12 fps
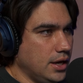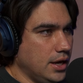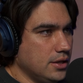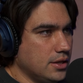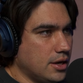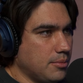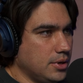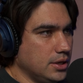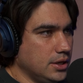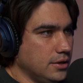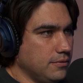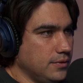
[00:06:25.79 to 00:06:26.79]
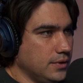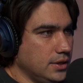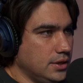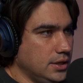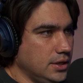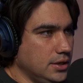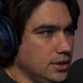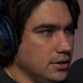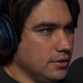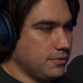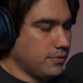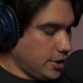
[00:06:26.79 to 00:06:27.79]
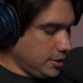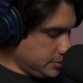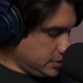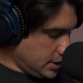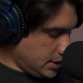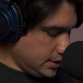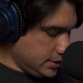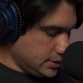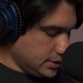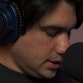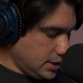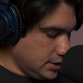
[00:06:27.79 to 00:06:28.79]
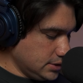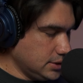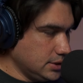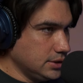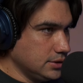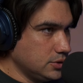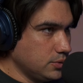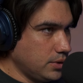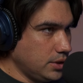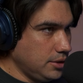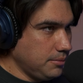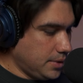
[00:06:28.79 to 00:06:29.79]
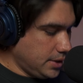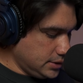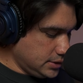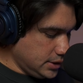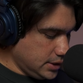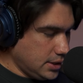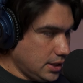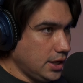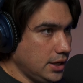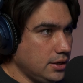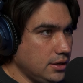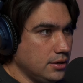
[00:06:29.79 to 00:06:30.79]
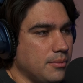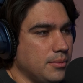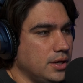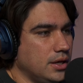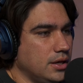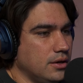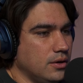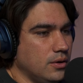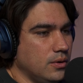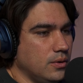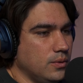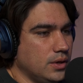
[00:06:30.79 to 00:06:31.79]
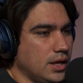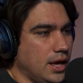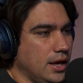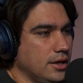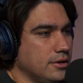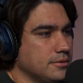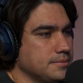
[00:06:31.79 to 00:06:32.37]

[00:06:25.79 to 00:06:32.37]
and then I'm going to give the frame size 1920 by 1080. I'm going to hit OK.